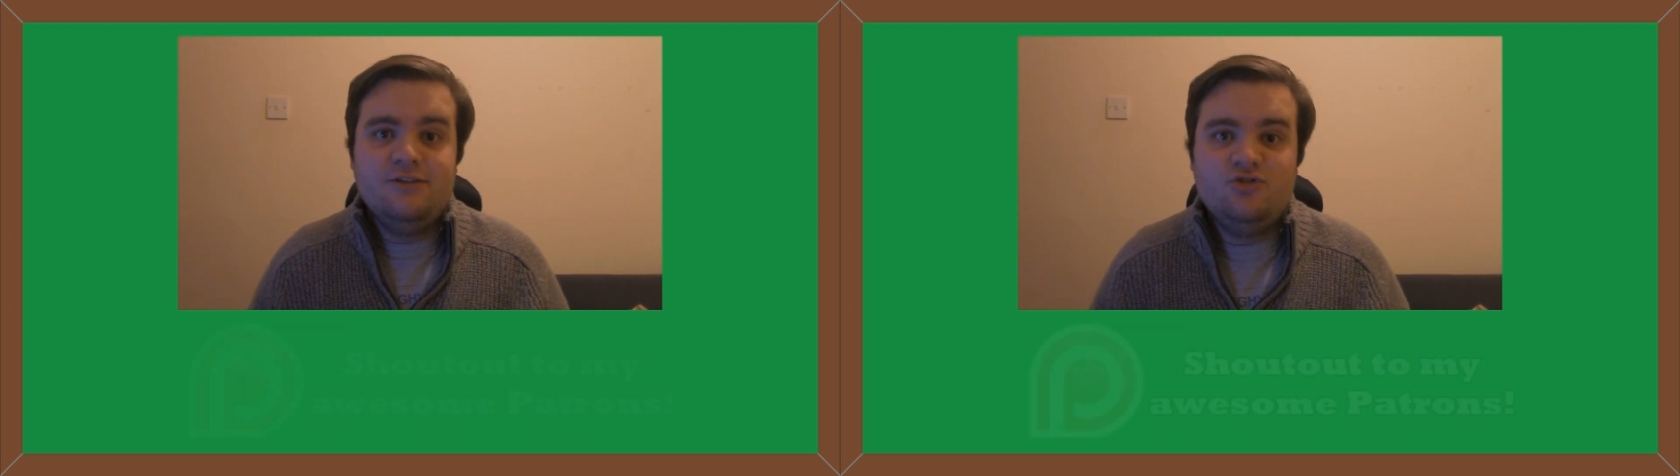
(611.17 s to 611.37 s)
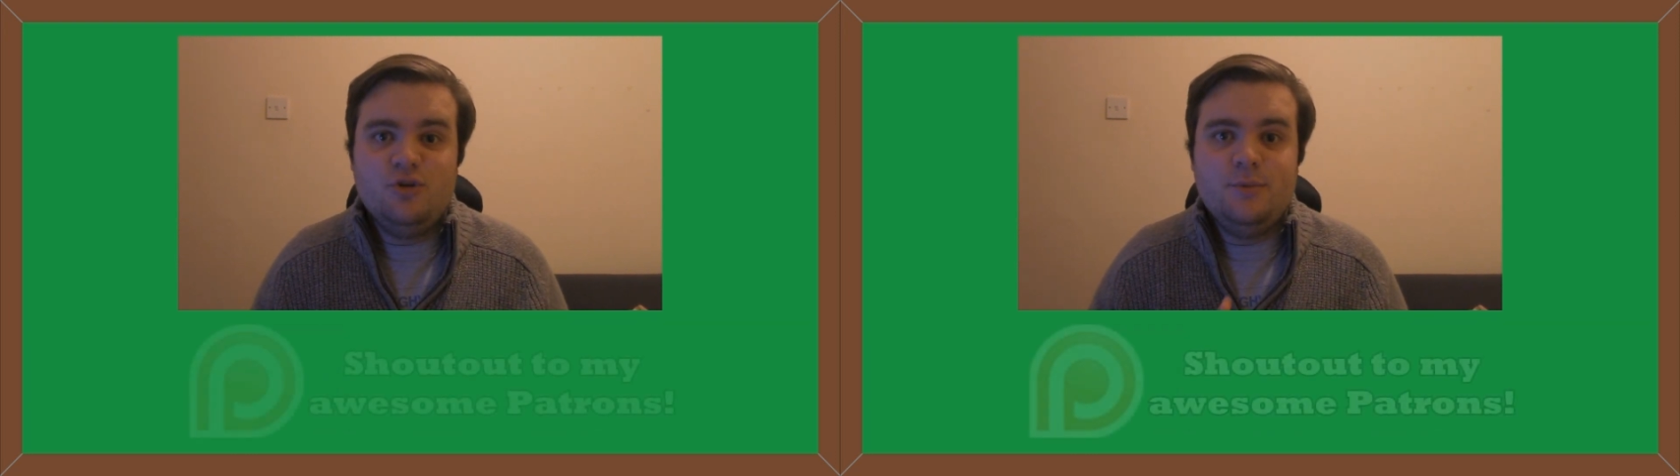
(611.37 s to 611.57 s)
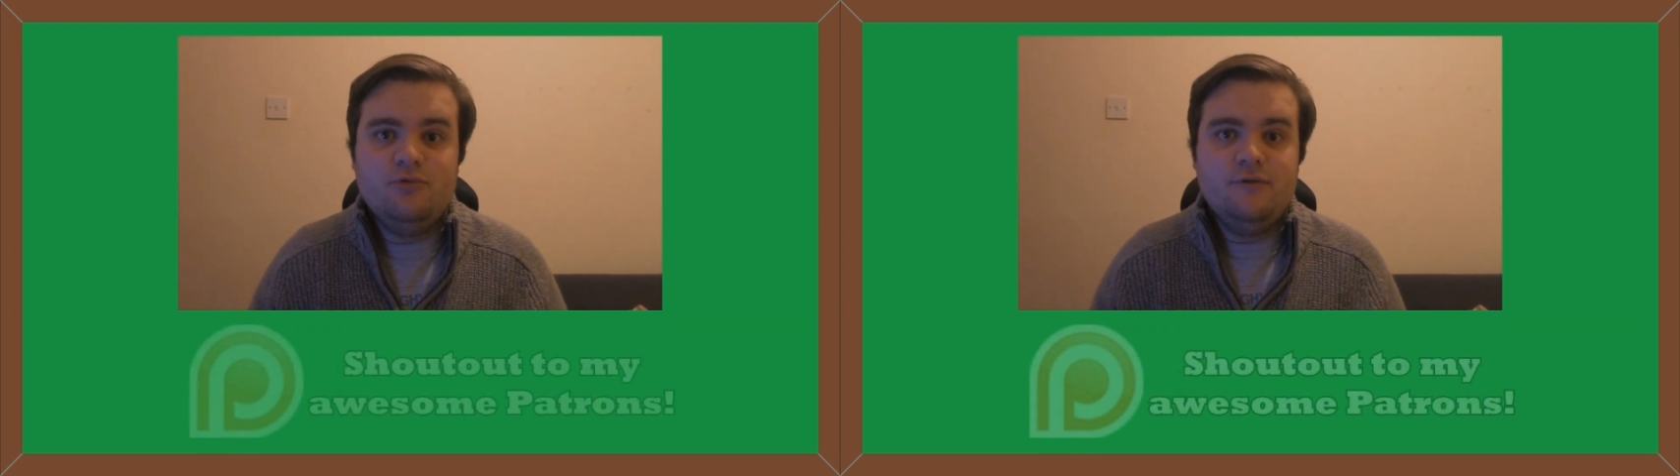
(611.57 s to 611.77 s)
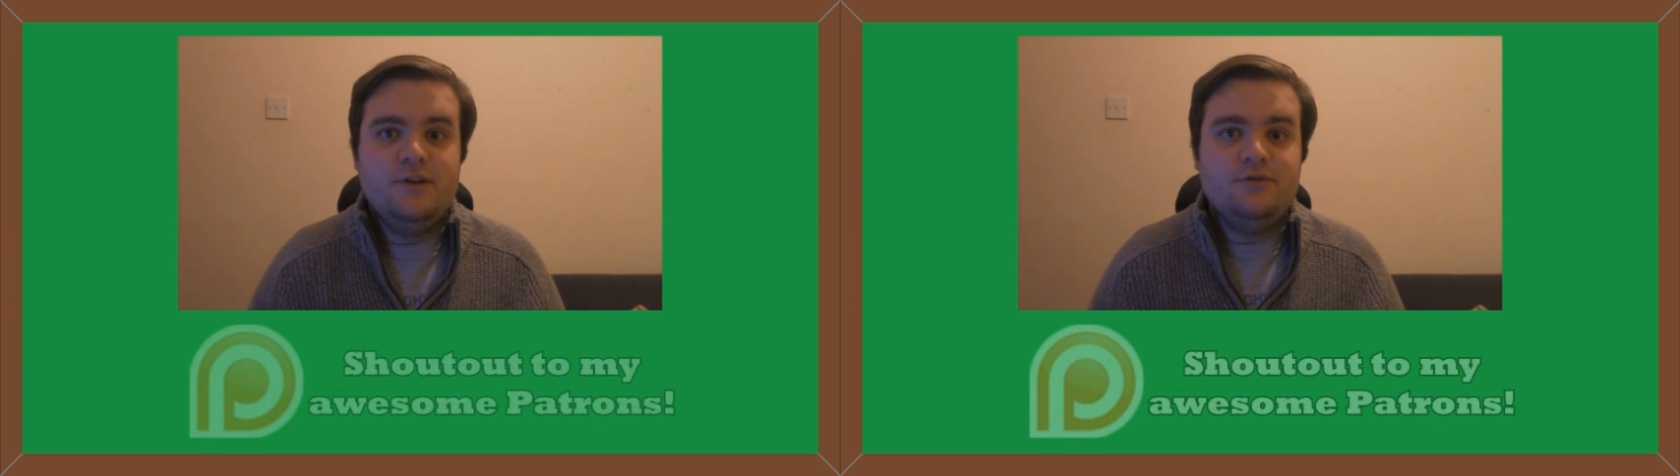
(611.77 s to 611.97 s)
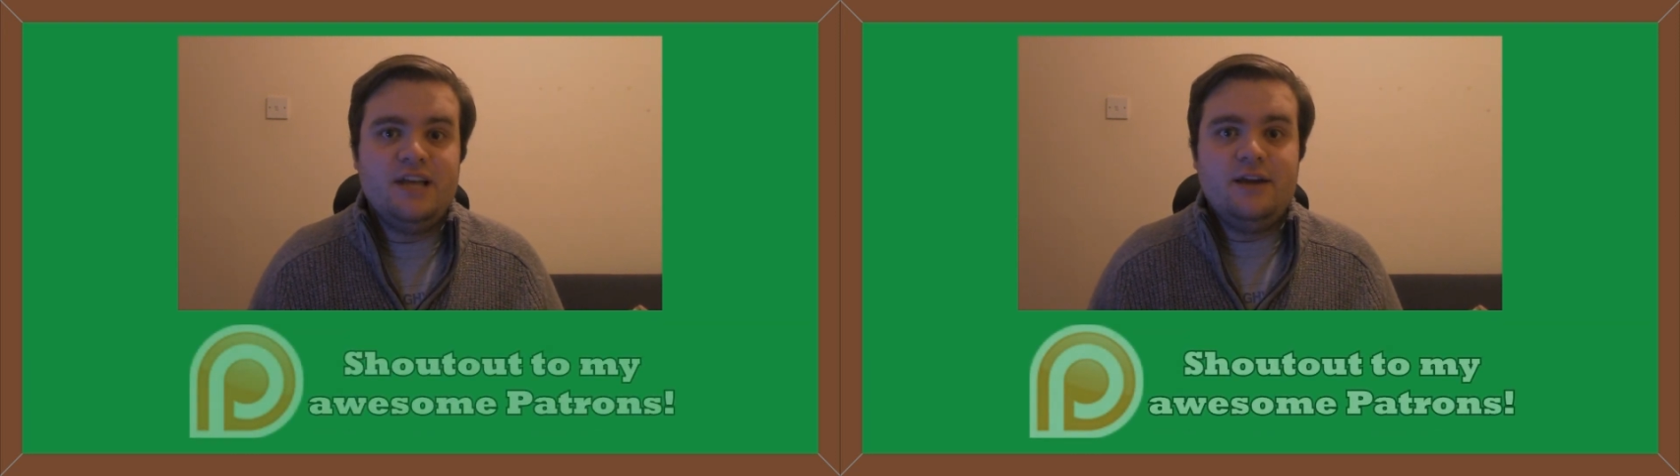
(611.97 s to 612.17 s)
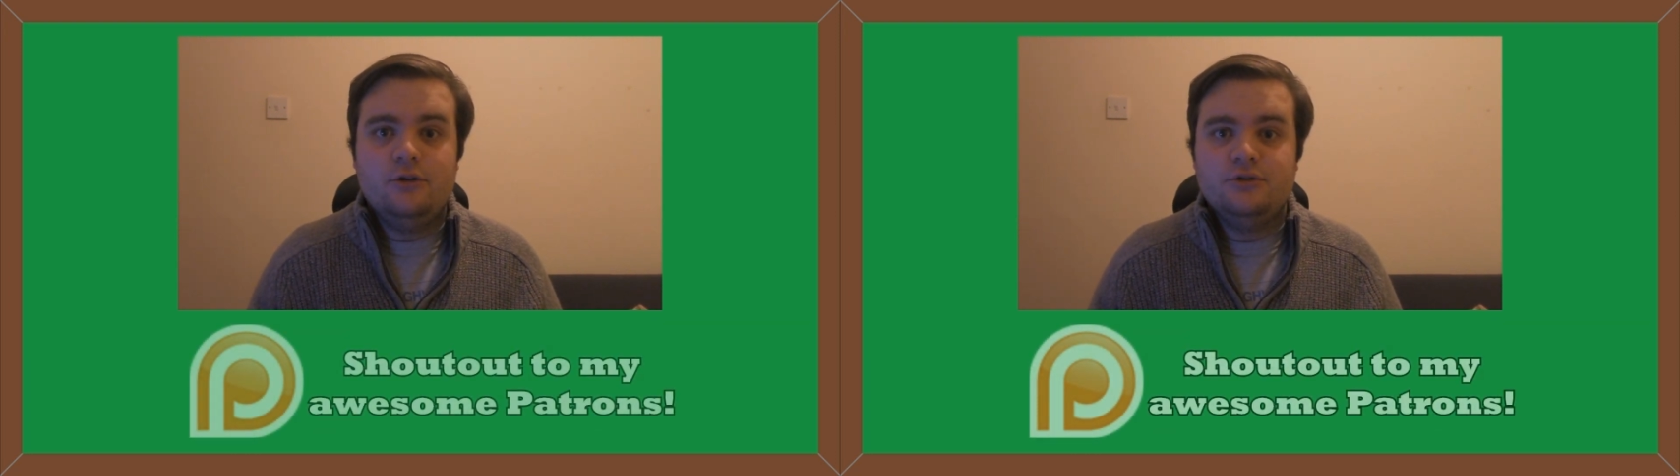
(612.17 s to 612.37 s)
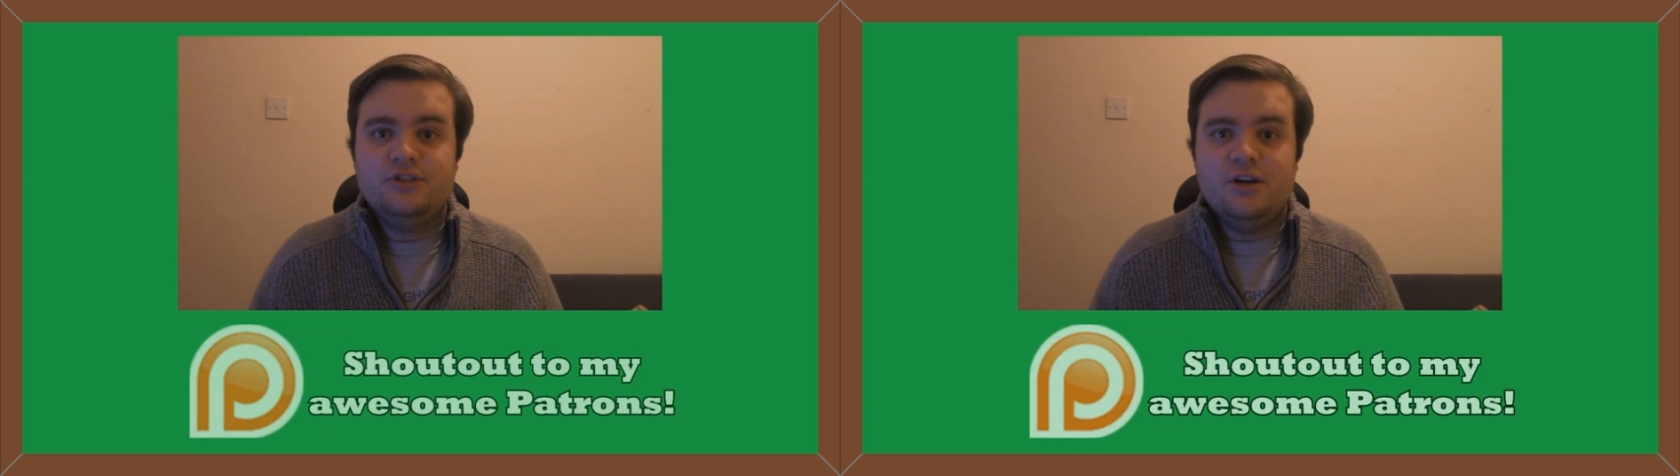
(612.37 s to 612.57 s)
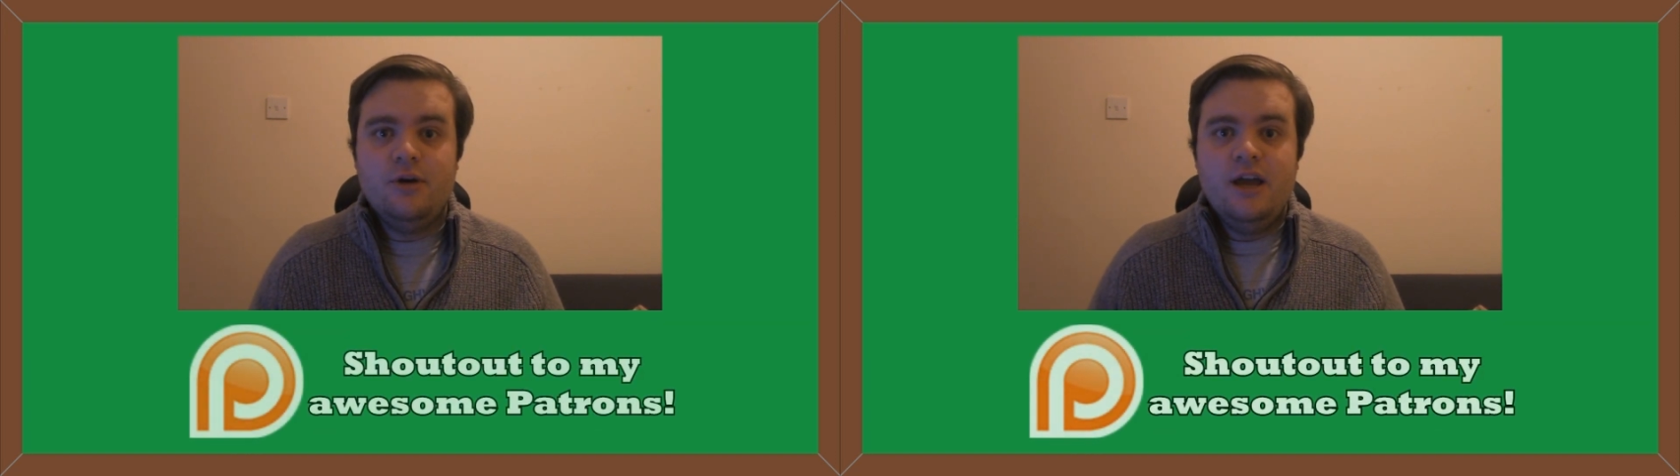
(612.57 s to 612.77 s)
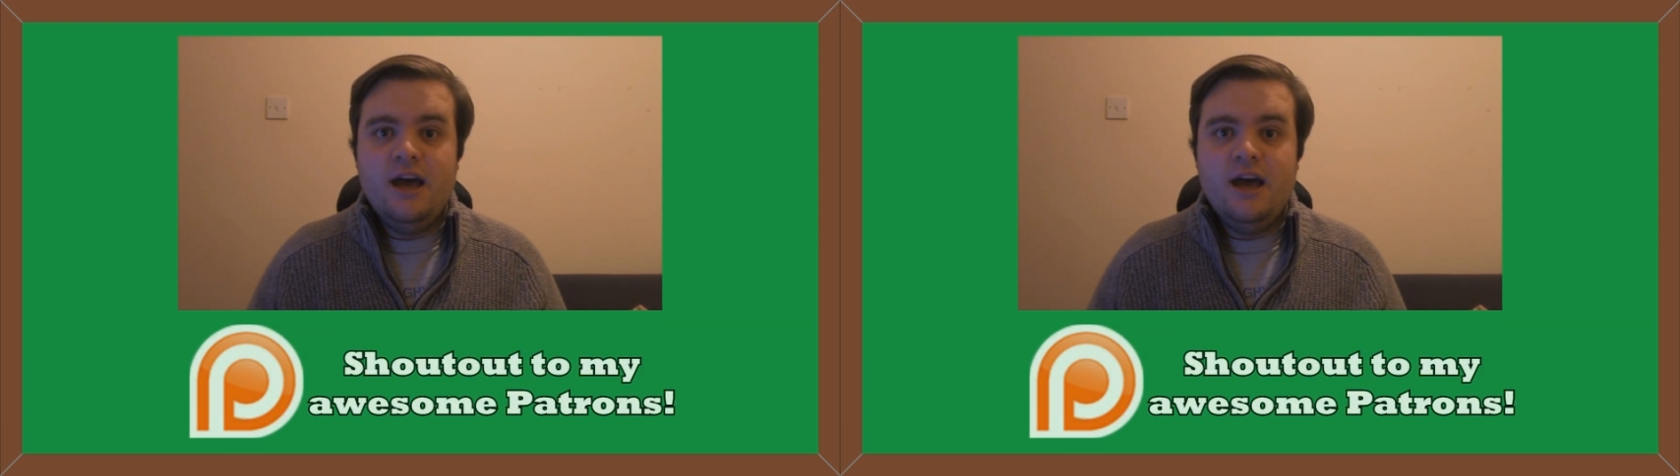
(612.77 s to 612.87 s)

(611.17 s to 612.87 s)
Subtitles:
at Trilby Reviews and also